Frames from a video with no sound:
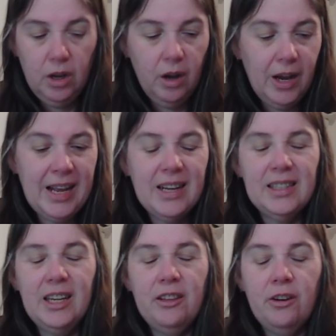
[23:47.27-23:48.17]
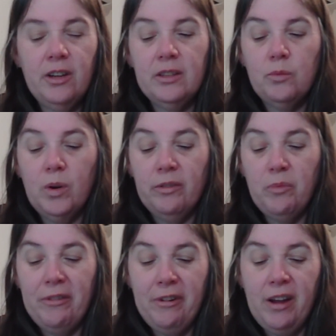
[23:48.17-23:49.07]
can't say that it's one of
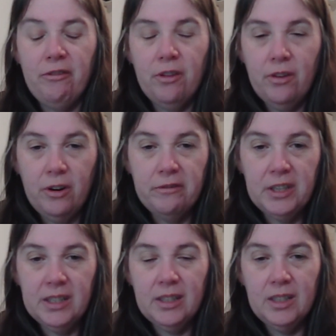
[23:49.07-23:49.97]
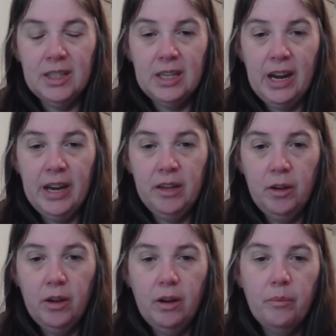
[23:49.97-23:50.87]
my favourite that I've tested today,
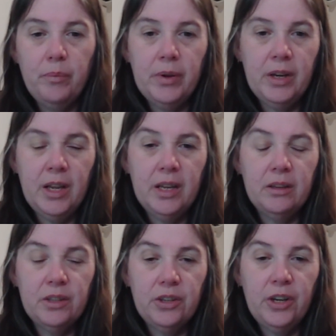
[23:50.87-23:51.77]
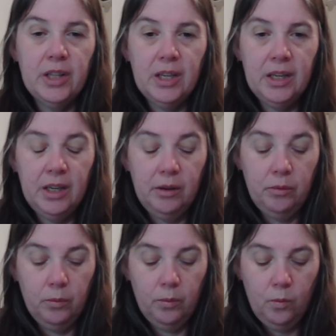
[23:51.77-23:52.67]
but it's certainly
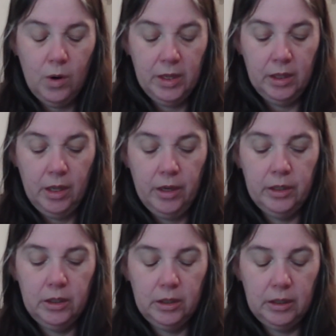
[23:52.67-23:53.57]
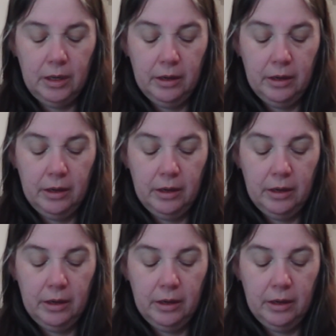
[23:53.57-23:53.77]
one that